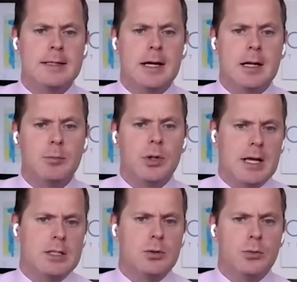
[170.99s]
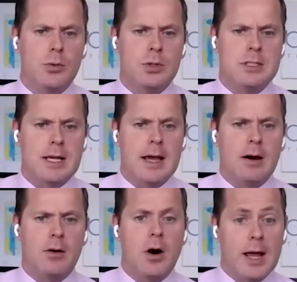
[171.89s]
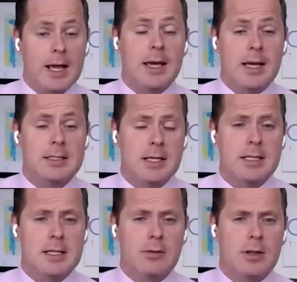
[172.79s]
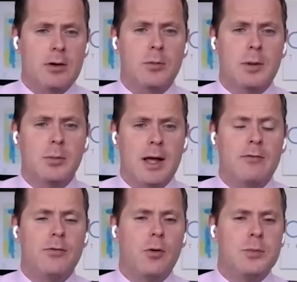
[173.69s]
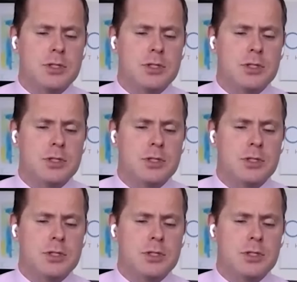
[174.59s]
and put that towards our iNKT cell therapy platform.